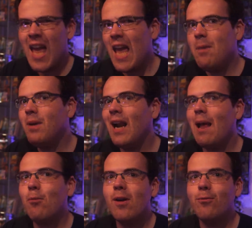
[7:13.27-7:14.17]
Him
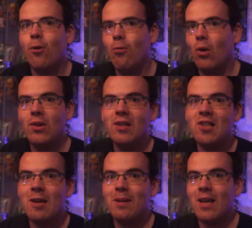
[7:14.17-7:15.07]
clamoring for a role in the
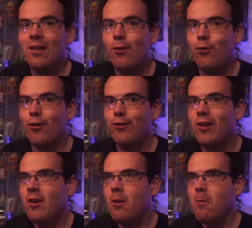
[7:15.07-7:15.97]
team and the others
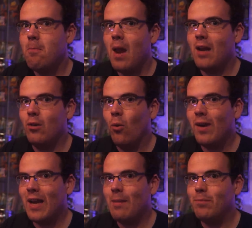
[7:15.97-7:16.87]
just
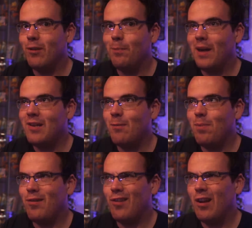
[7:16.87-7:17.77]
ignoring him despite his
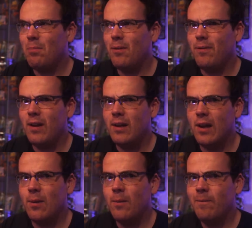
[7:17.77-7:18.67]
bizarre
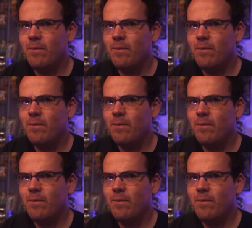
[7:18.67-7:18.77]
bravado.